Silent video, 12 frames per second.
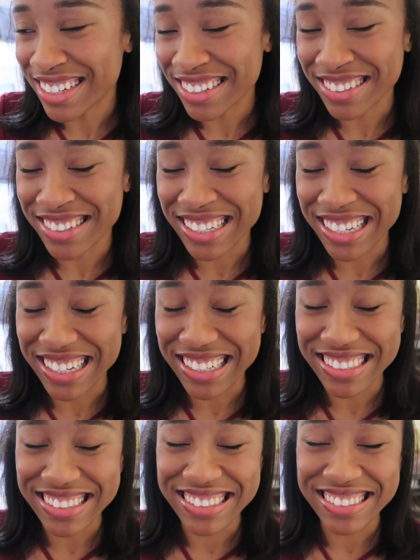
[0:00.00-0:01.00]
All
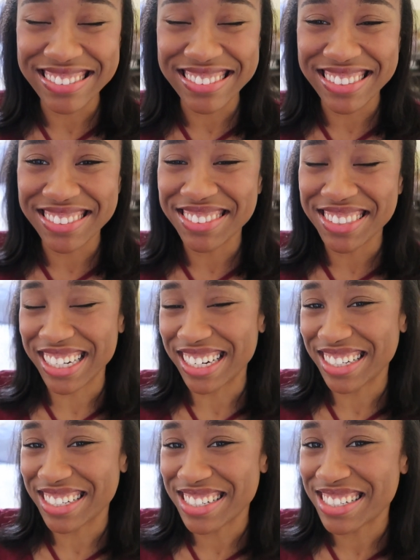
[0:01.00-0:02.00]
that
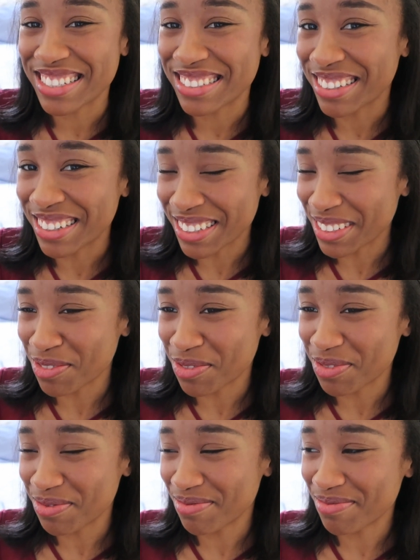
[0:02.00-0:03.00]
jazz. All the
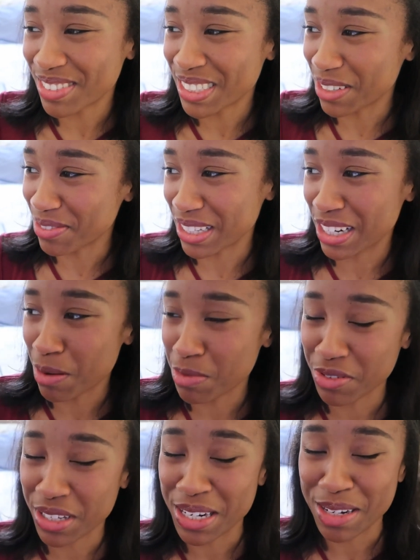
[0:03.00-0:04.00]
stuff that
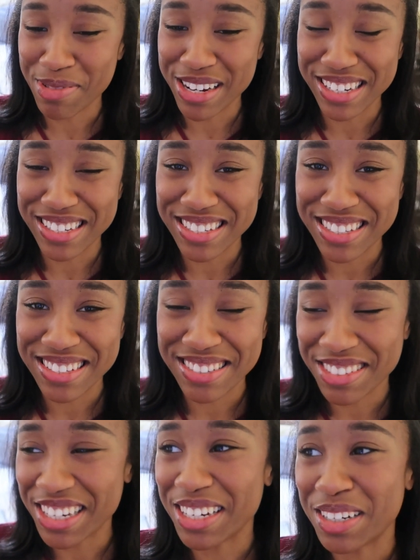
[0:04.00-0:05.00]
comes with independence.
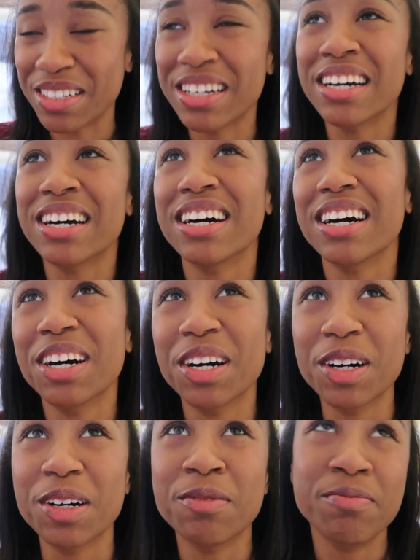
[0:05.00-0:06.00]
Yeah.
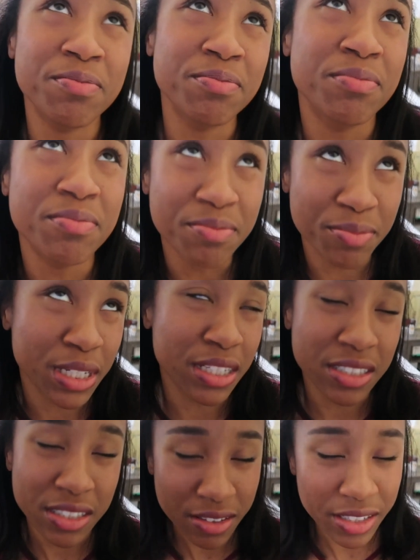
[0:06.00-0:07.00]
But
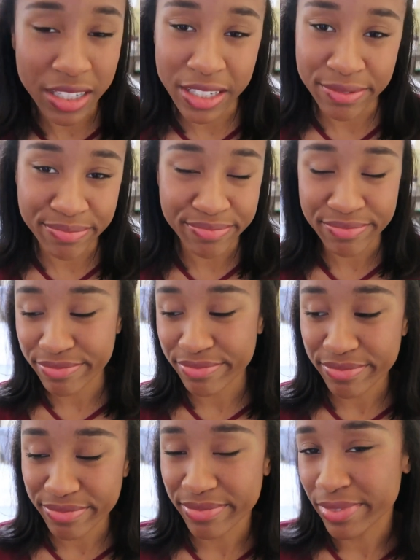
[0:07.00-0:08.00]
until then,
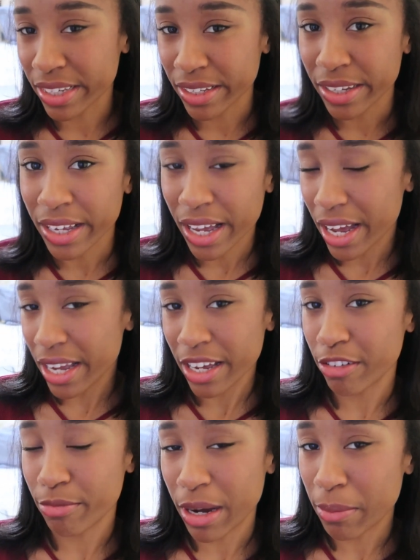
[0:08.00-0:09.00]
I
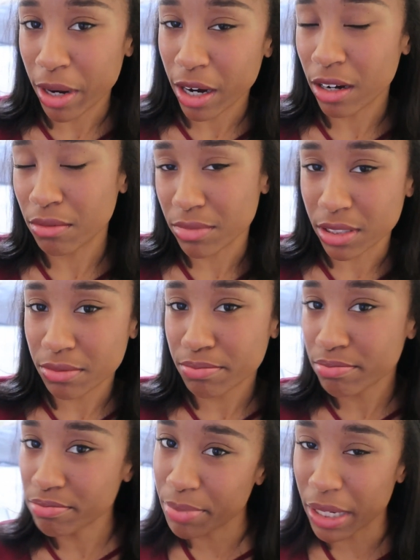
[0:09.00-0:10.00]
have my mom's
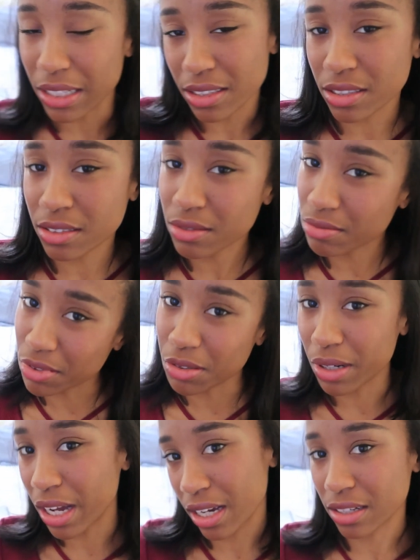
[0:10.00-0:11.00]
pets
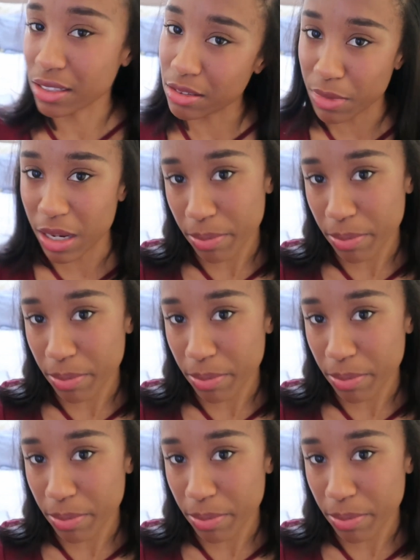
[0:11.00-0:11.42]
who act as my